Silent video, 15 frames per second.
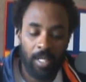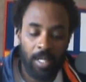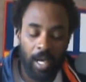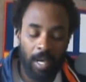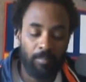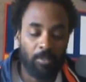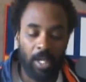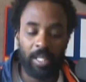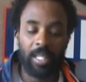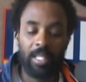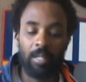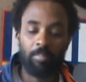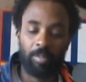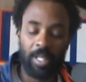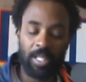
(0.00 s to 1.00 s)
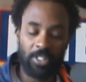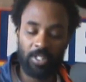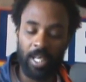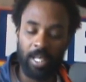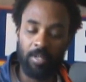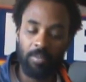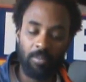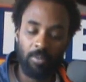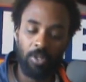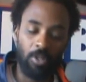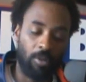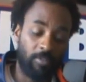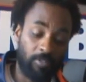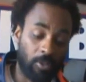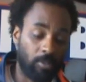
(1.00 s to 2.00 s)
I'm lucky and blessed that,
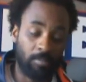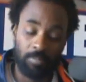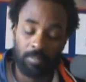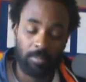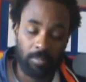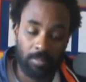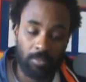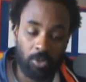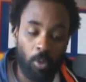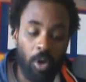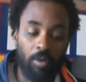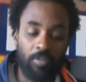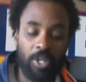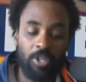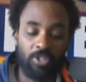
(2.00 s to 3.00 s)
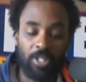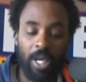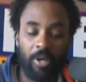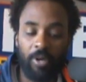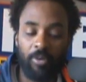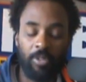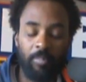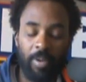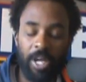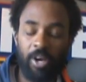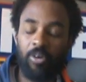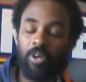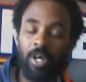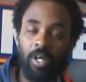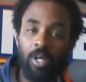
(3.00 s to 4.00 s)
for 12 years now here in the Bay
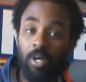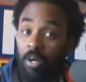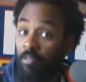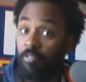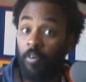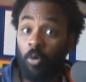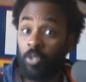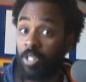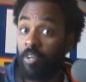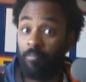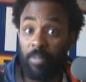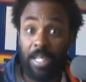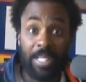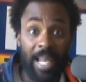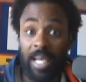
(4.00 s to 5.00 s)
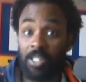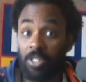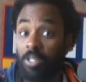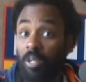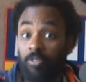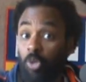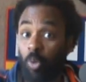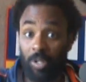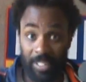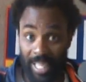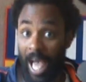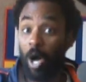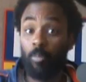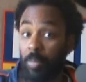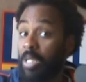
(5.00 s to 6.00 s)
Area, folks have been nice enough to
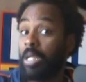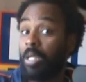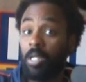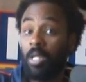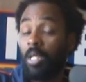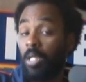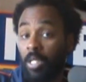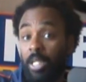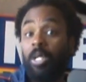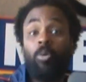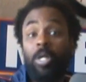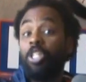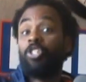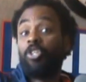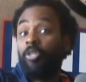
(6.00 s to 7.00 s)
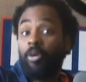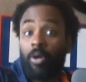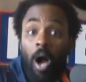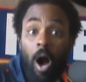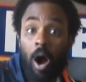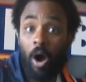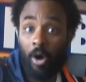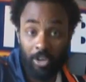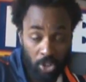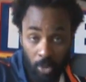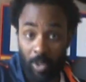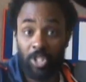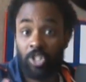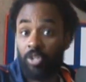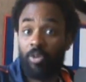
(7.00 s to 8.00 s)
allow me, into their cars
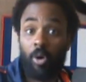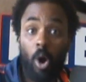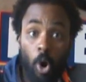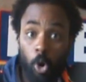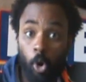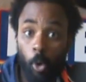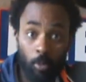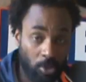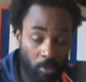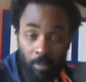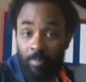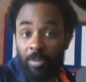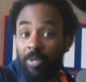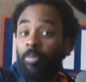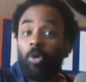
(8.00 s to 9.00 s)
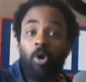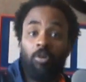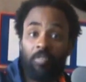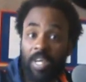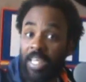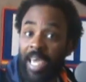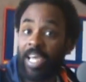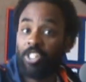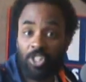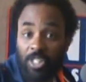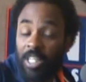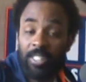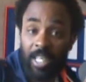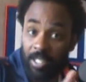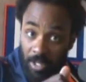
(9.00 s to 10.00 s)
or into their homes, or when people go on vacation,
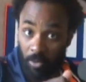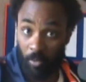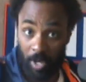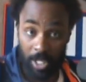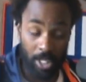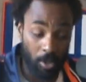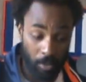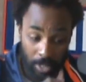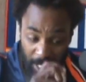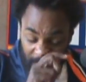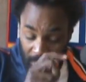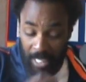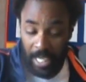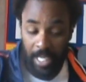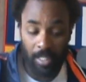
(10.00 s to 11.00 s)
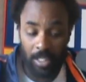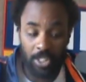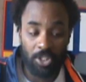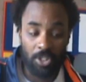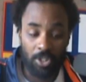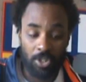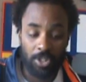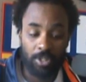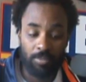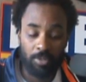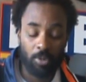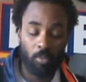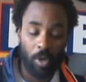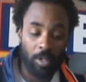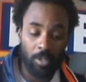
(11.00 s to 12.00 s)
they take their radio and listen
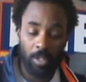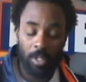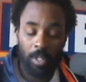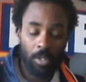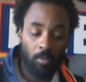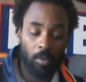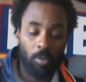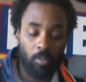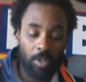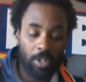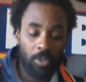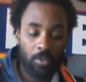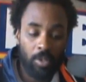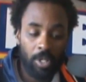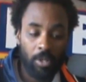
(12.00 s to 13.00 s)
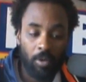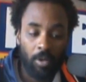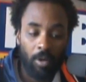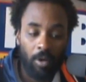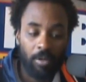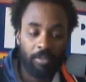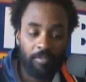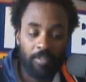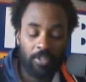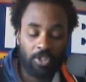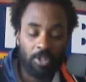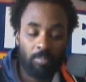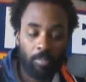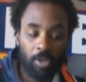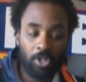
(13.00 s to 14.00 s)
to what we do here on the
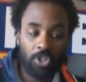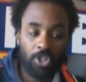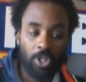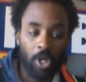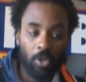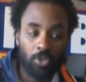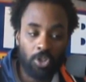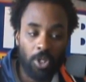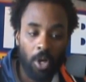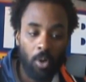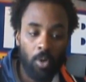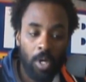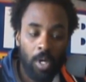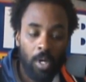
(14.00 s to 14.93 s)
Fitz and Brooks show. So